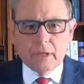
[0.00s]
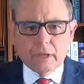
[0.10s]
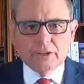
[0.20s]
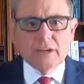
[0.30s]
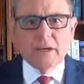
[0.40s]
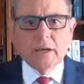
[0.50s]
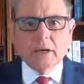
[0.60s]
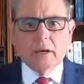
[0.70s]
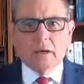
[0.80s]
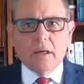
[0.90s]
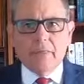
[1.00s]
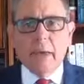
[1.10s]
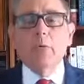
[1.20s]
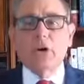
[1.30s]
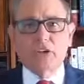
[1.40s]
You see,
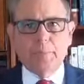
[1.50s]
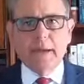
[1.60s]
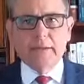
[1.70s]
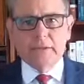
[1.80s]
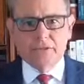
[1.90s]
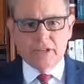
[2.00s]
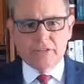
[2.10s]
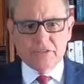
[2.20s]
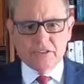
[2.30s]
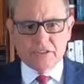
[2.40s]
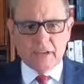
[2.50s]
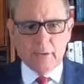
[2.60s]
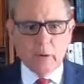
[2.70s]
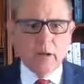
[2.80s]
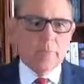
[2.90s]
they were expecting Jesus to say,
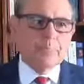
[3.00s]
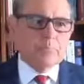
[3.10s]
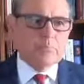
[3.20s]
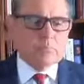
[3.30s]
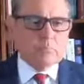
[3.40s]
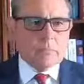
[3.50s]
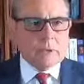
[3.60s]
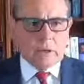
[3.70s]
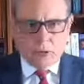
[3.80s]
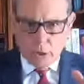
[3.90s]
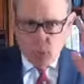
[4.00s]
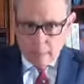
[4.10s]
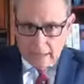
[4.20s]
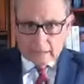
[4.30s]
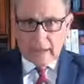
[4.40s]
"Well, you go a
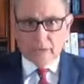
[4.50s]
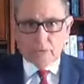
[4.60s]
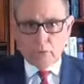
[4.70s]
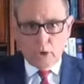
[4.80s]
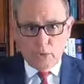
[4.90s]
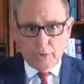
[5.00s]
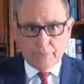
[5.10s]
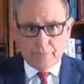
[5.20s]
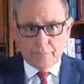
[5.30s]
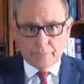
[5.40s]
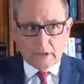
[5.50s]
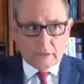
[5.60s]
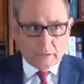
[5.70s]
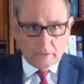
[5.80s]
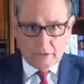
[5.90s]
mile down the road,
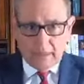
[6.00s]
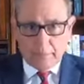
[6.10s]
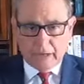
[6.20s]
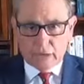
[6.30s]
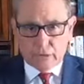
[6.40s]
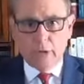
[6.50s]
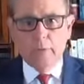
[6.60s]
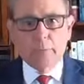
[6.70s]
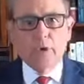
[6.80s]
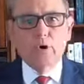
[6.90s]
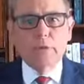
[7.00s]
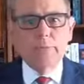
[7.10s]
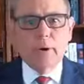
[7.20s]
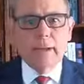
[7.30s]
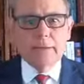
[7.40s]
see that big tree with a broken
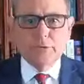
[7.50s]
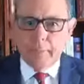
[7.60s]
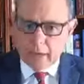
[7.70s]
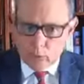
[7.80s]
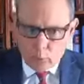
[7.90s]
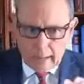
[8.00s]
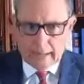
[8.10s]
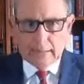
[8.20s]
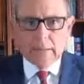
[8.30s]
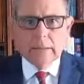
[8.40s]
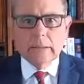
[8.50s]
branch, make a right,